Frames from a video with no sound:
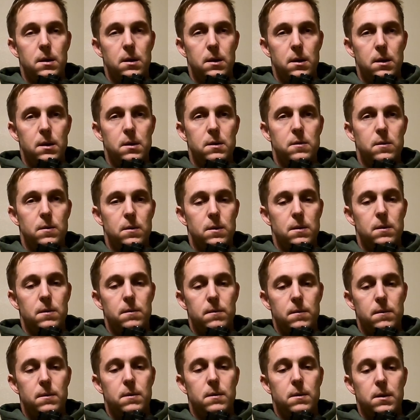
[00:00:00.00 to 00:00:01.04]
into
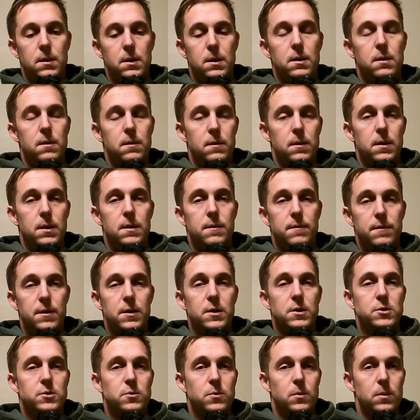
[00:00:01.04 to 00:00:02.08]
in a very
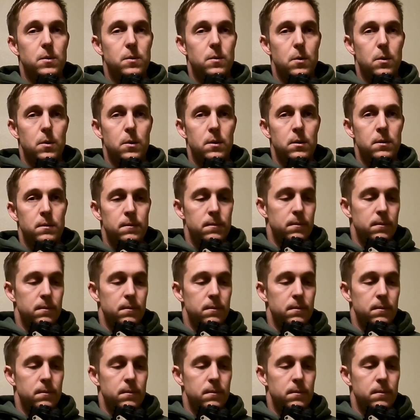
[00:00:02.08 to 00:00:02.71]
short order.